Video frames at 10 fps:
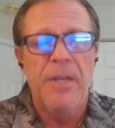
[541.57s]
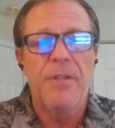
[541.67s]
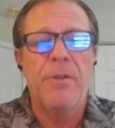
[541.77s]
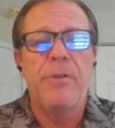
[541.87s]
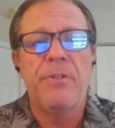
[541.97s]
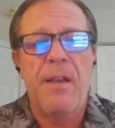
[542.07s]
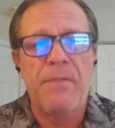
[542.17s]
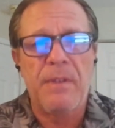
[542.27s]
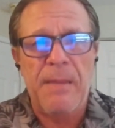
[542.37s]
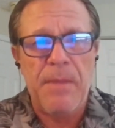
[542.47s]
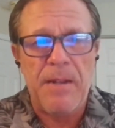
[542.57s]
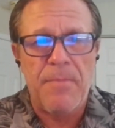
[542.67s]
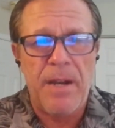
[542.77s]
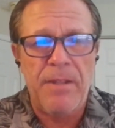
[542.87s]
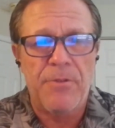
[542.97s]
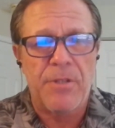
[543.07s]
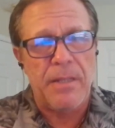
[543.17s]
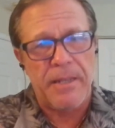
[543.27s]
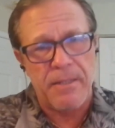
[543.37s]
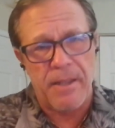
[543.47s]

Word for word: So you always have to keep that in mind. There's a link